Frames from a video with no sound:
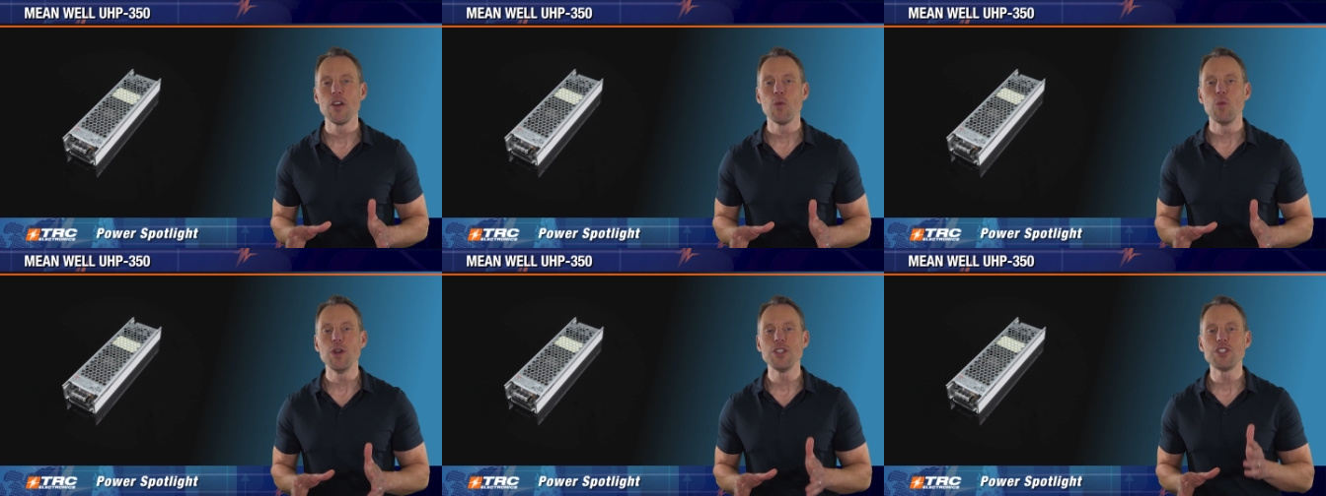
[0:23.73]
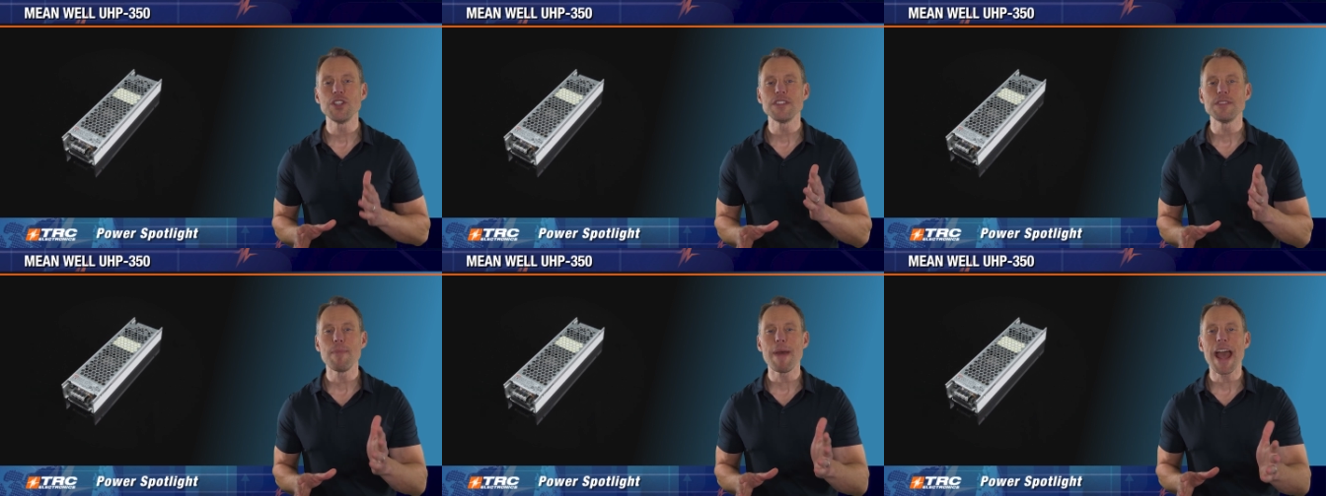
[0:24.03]
which
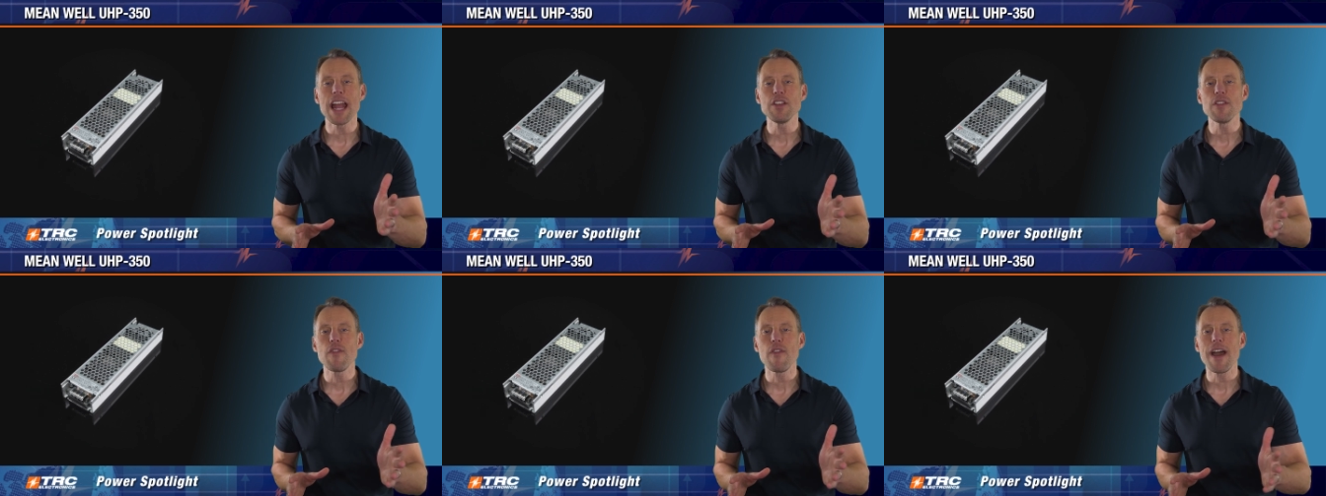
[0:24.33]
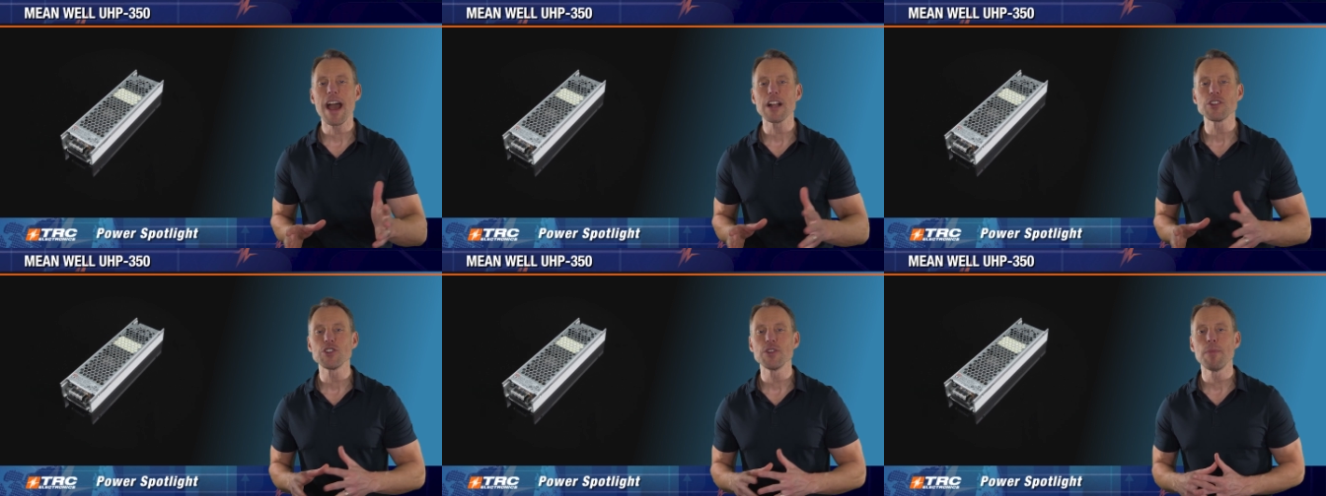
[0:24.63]
is
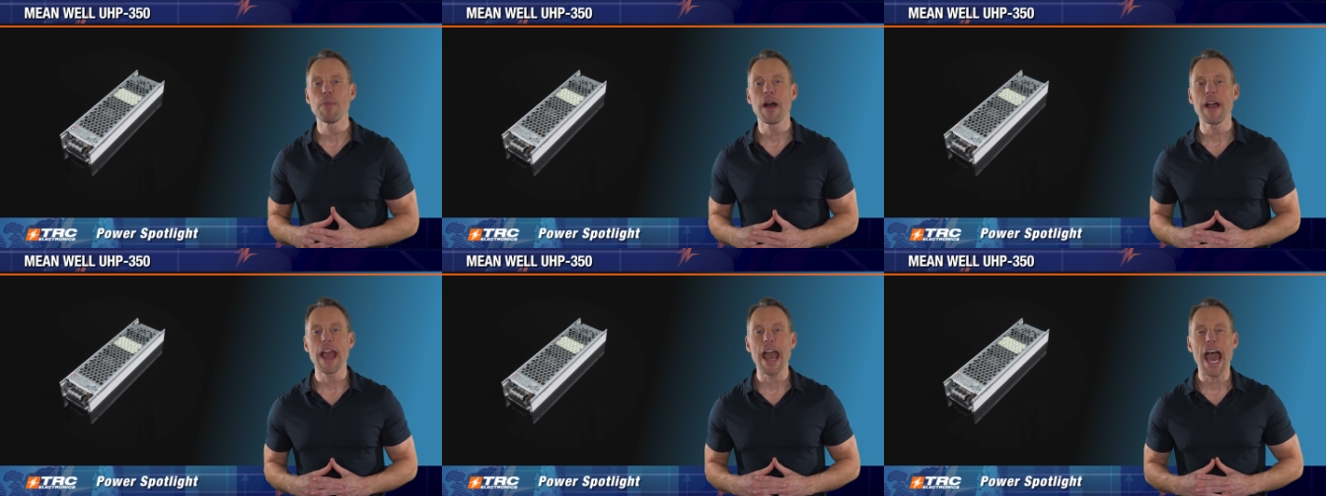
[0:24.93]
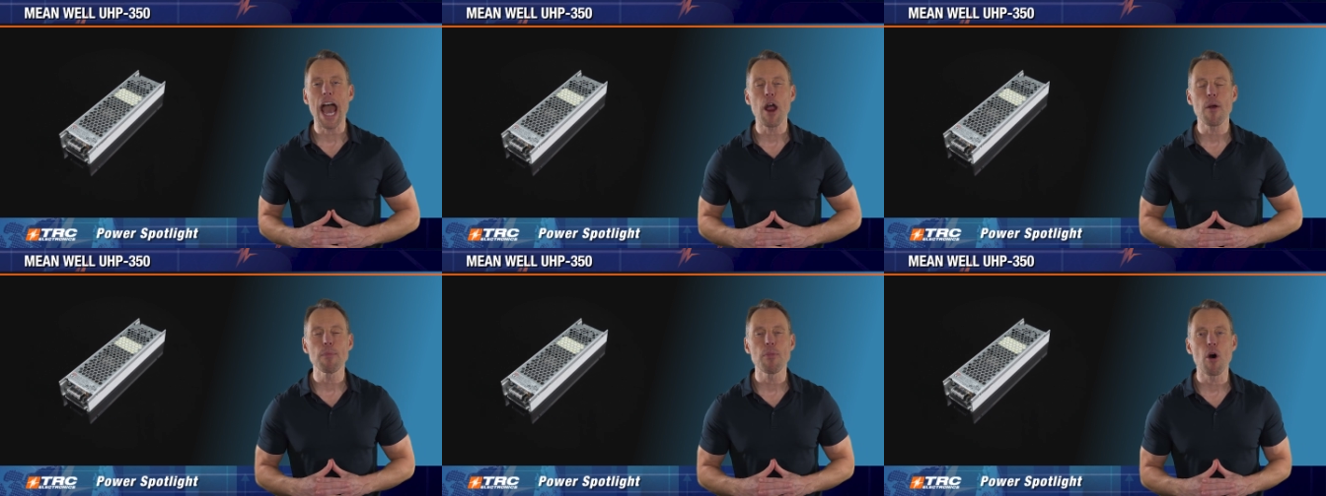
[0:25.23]
manufactured by
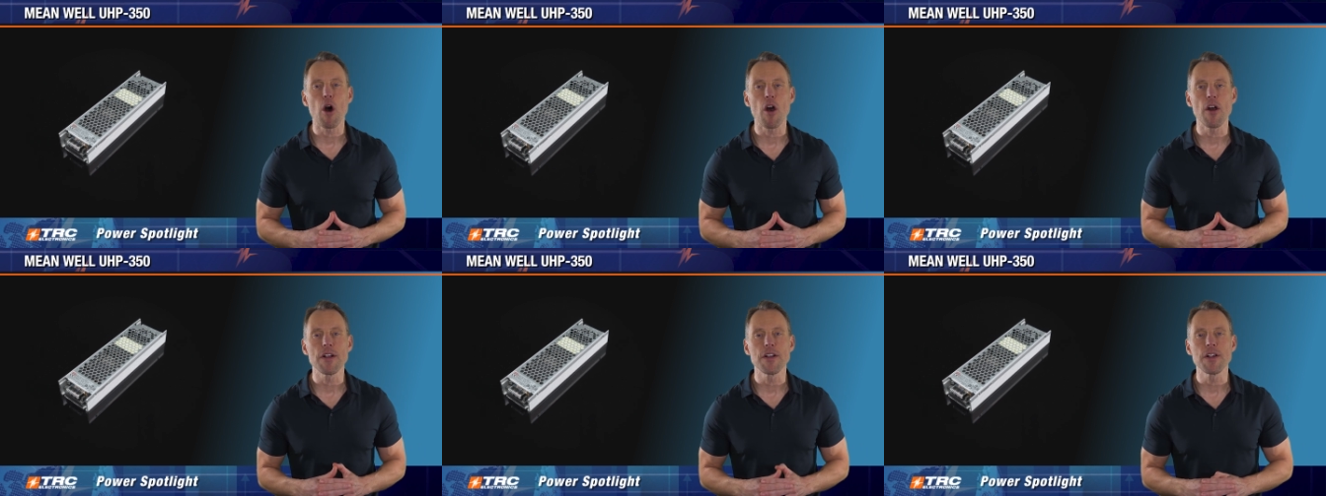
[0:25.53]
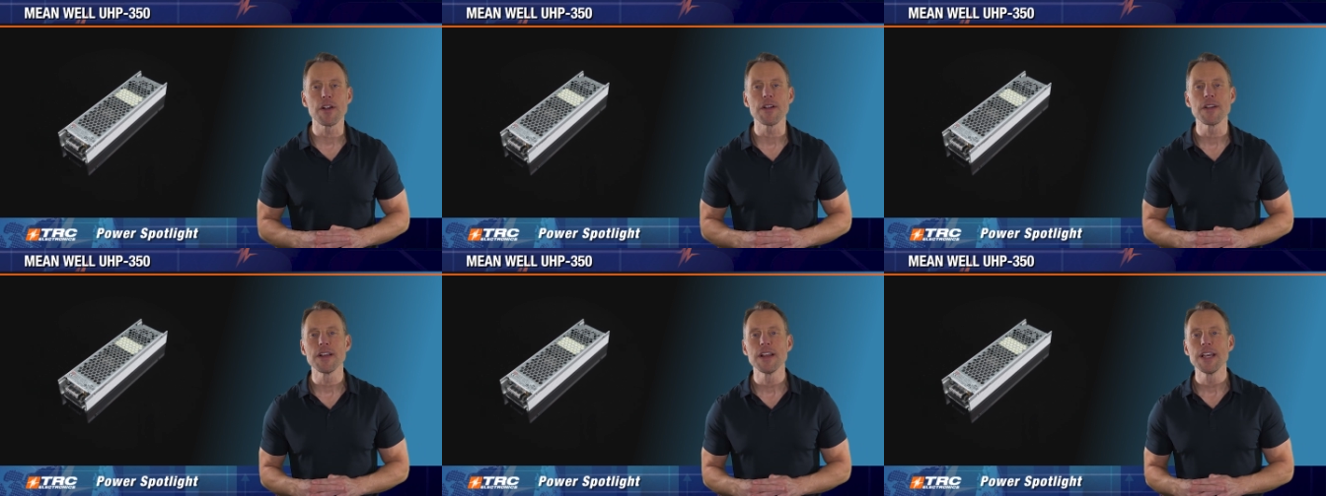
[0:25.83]
our
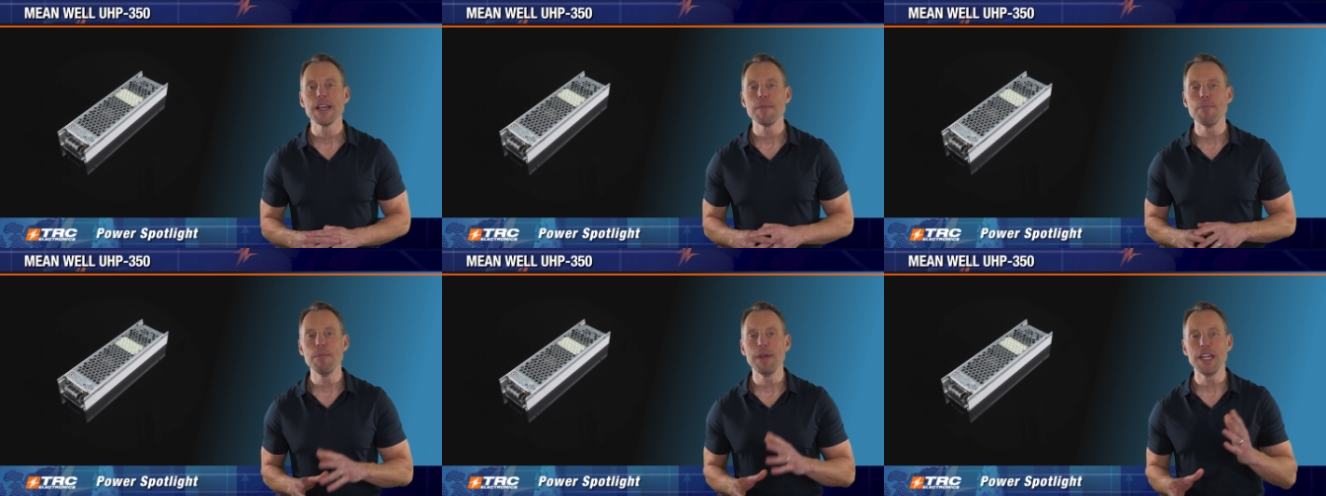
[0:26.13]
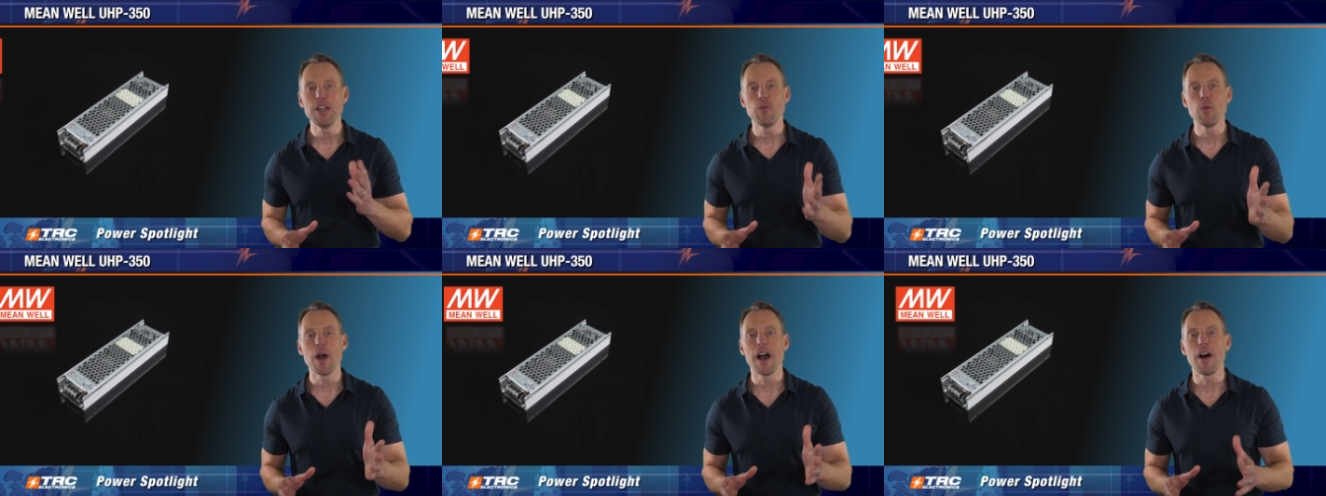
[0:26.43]
partner,
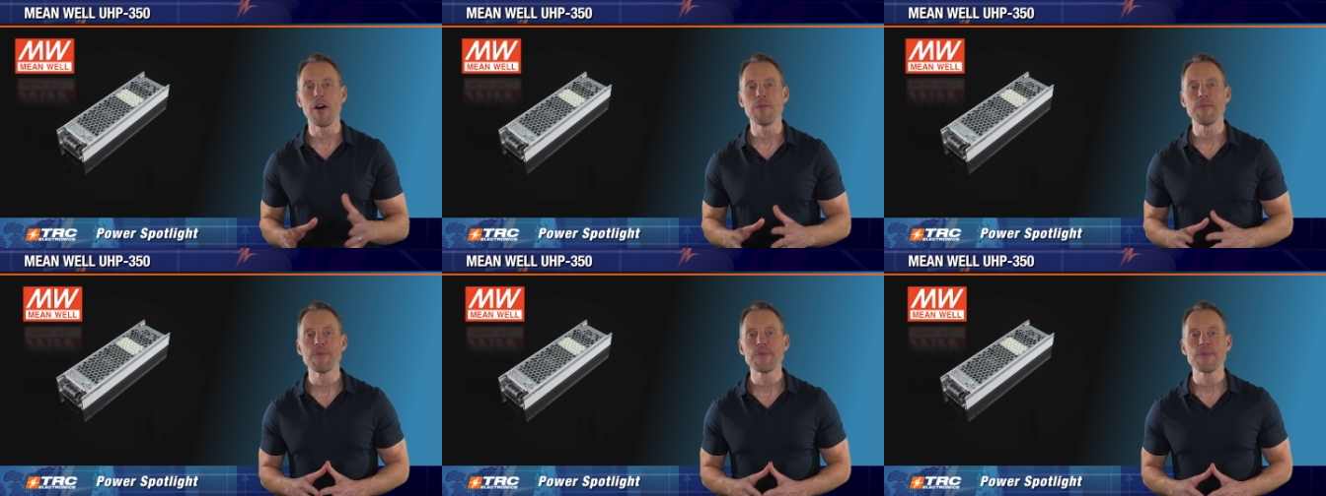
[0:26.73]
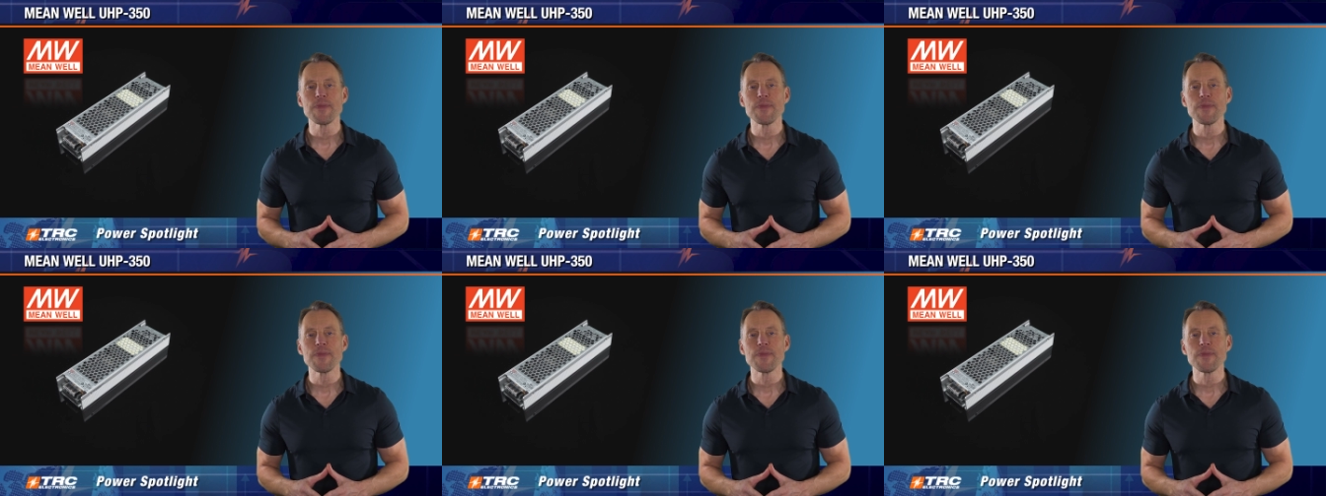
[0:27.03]
MEAN WELL.